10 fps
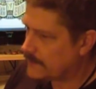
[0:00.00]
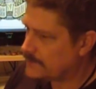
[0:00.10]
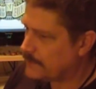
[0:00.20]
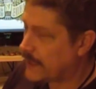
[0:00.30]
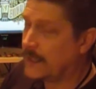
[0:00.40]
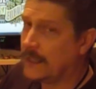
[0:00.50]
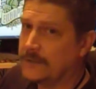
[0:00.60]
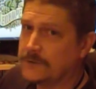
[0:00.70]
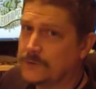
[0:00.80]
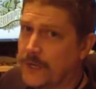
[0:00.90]
There's plenty
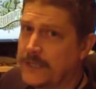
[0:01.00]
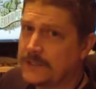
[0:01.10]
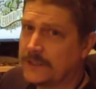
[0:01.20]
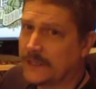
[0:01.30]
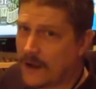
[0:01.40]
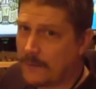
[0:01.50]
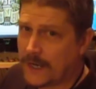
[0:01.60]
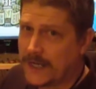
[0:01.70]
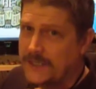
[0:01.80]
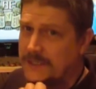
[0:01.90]
of that sort of instant
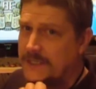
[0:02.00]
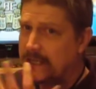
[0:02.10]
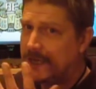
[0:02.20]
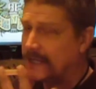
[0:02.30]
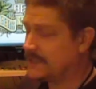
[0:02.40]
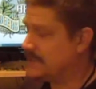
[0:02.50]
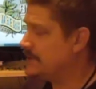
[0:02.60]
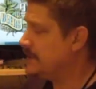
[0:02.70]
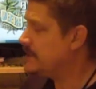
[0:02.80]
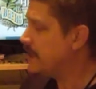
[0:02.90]
carbonation, degassers
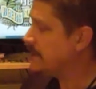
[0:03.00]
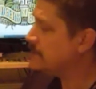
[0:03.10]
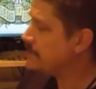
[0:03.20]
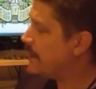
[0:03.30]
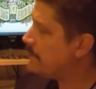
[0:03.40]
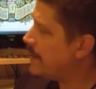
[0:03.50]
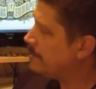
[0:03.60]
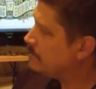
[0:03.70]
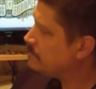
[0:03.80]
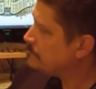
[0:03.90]
on your tongue straight away.
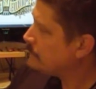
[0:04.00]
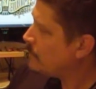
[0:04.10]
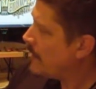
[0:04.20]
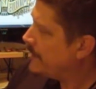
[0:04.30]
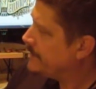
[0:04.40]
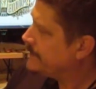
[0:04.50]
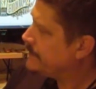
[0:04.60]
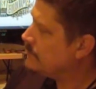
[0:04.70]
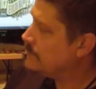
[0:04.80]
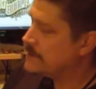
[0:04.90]

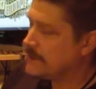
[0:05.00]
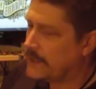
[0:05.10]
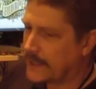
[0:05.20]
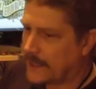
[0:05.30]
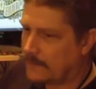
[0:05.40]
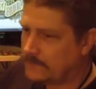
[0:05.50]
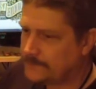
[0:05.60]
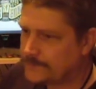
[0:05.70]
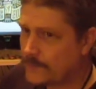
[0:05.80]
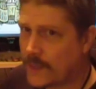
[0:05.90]
Almost like them
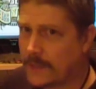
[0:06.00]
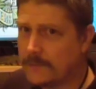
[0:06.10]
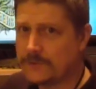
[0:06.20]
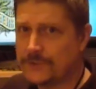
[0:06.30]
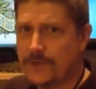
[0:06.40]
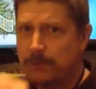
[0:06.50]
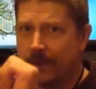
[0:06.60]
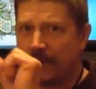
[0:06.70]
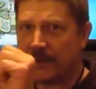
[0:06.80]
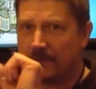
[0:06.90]
little
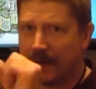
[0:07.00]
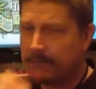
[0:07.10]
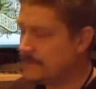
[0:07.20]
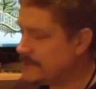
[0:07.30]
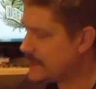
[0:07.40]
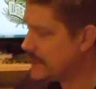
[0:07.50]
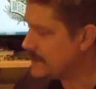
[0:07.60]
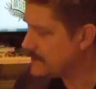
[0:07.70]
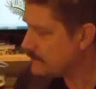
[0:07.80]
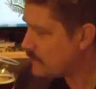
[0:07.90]
sherbet things we had when we was
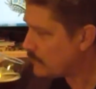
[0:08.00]
kids.